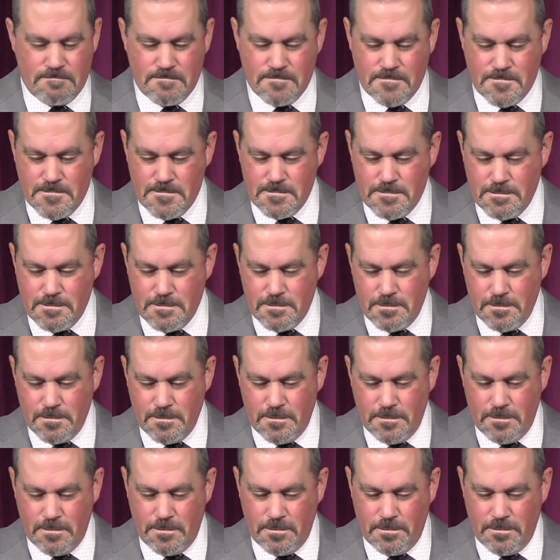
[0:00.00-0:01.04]

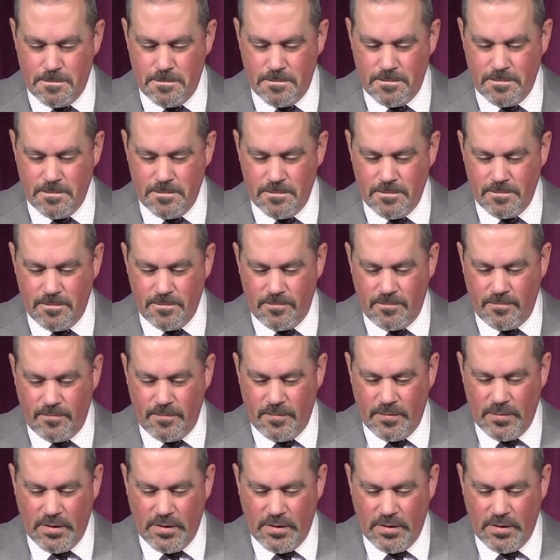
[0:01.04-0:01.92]
(silence)